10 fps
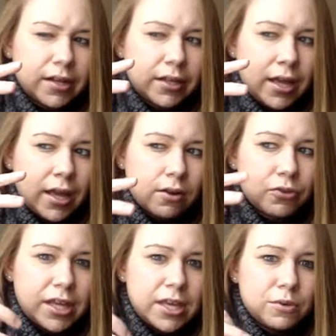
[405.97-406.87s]
and I
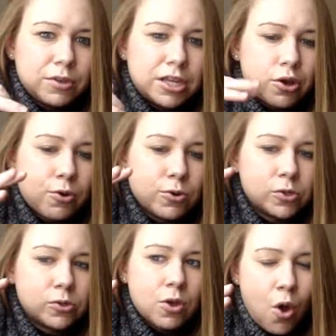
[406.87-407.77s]
don't think he really
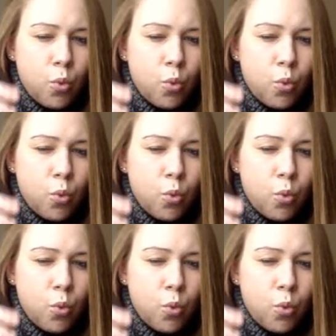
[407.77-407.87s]
knows